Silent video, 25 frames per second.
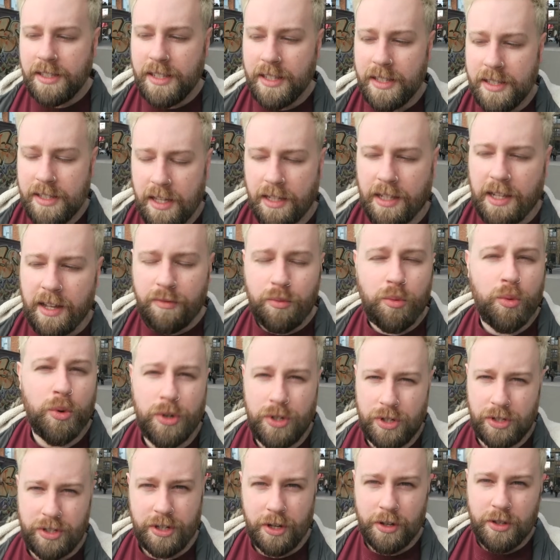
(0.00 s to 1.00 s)
since I left
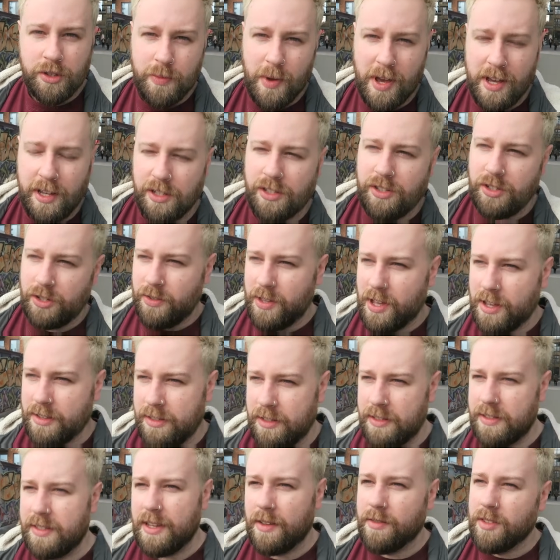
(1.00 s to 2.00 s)
Waterstones back in
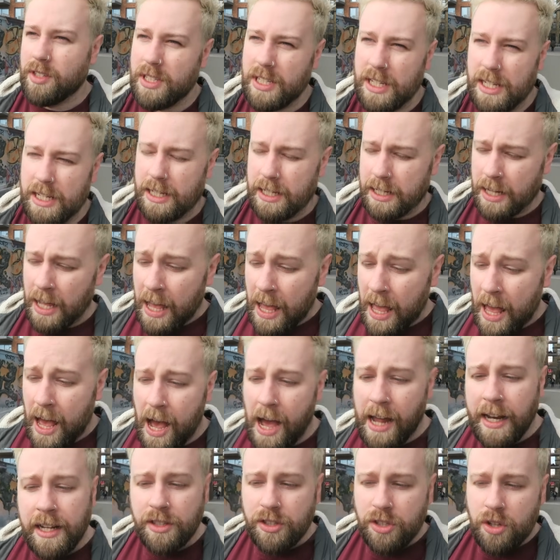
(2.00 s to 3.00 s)
2017,
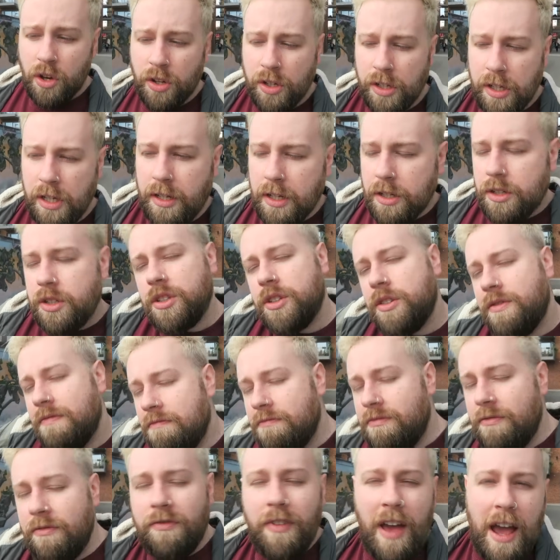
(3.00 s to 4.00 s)
and it's gone
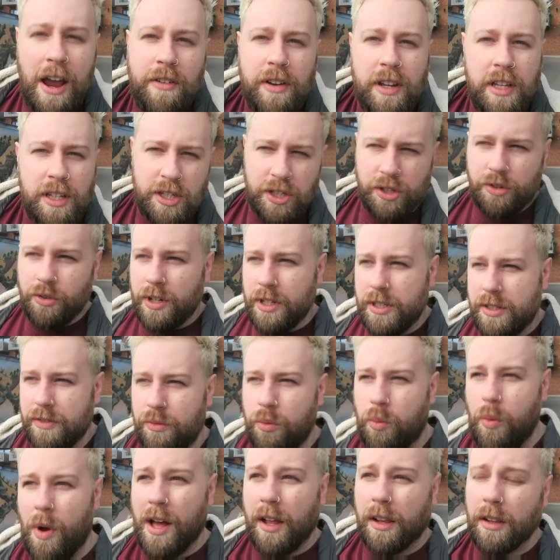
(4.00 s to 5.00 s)
varying degrees
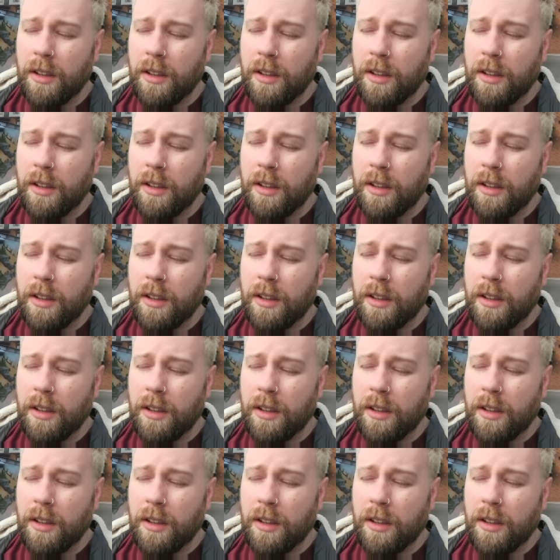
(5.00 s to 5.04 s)
of well.